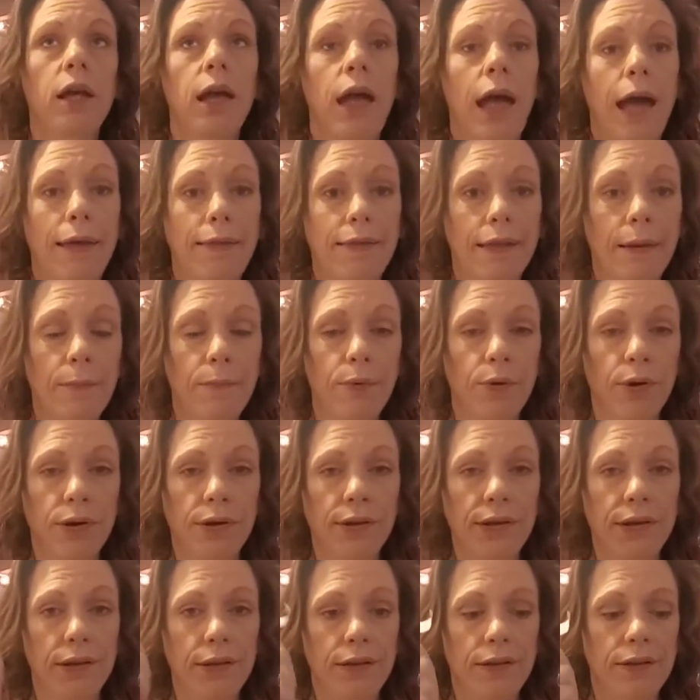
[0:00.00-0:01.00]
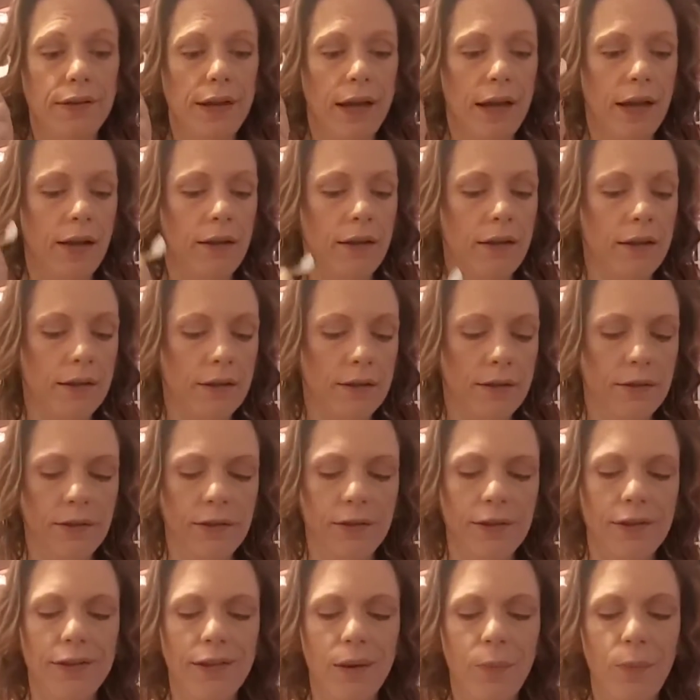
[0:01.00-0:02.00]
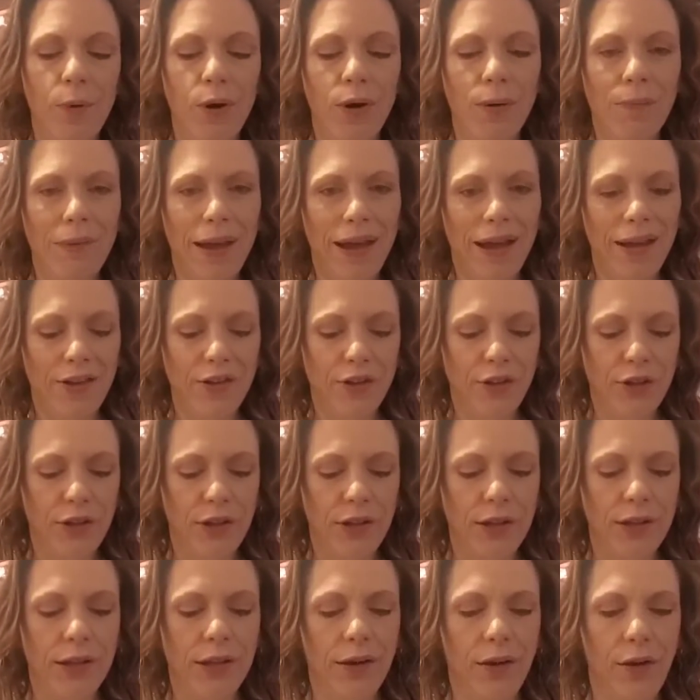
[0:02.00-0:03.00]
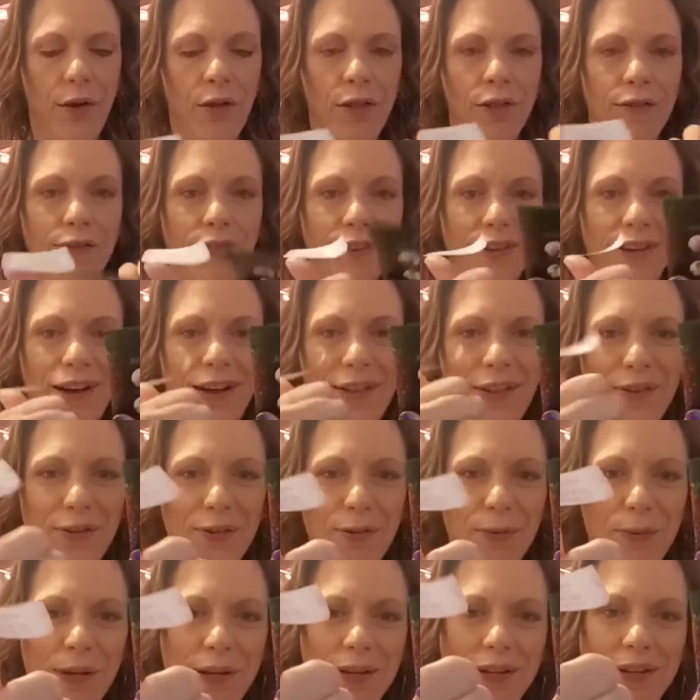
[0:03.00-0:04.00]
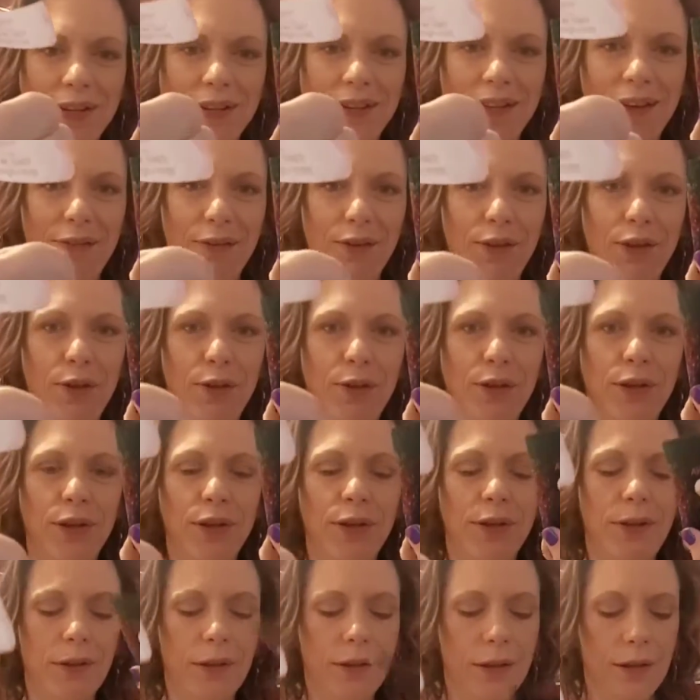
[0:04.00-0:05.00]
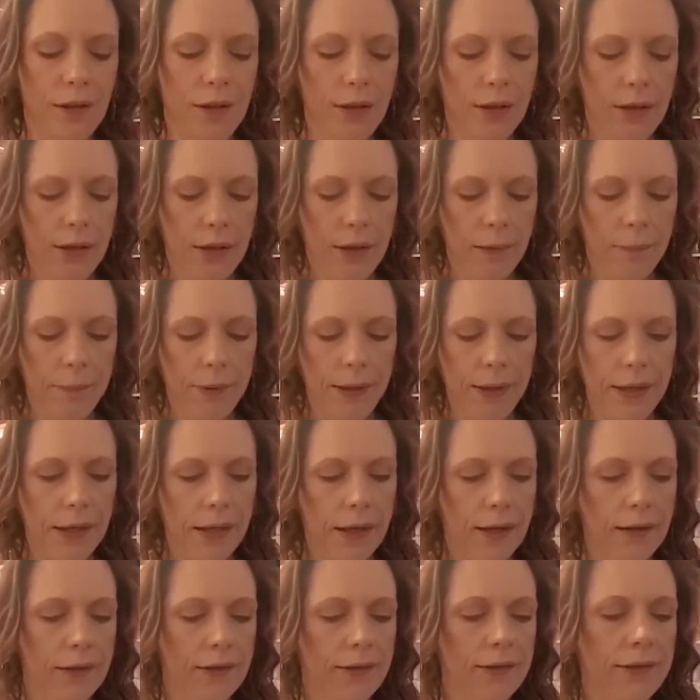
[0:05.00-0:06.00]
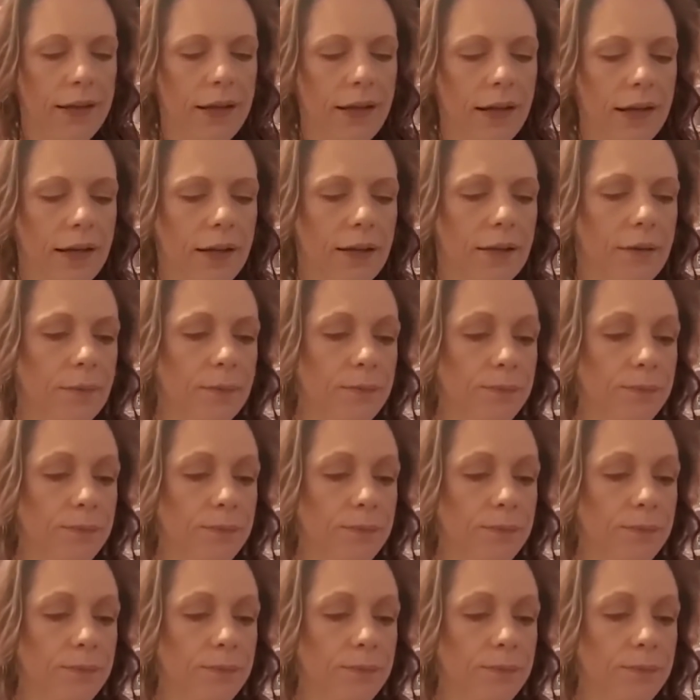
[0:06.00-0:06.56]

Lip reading: Had them print it. Designed this to somewhat match. I couldn't get all of the colors, but it does have a cute little pink on the side.